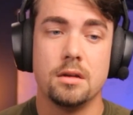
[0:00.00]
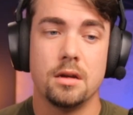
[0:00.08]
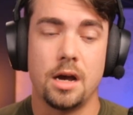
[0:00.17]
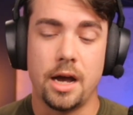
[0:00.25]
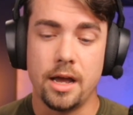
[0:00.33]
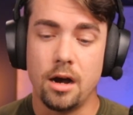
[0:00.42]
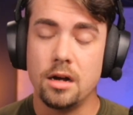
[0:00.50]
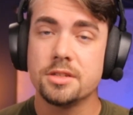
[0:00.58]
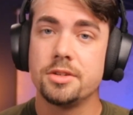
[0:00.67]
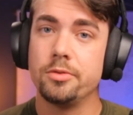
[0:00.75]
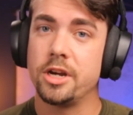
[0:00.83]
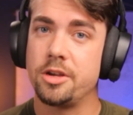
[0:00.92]
I also
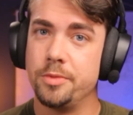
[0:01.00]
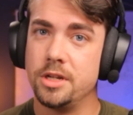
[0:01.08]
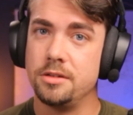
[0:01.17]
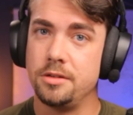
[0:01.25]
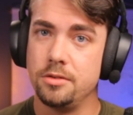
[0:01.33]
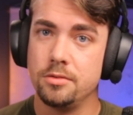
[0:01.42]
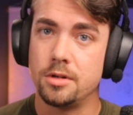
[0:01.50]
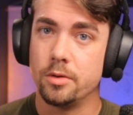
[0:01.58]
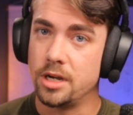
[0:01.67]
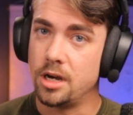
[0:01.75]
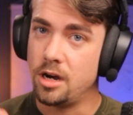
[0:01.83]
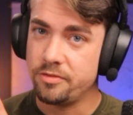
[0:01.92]
recommend you going
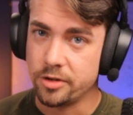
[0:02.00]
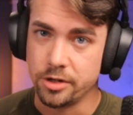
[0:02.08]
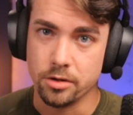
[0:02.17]
off on your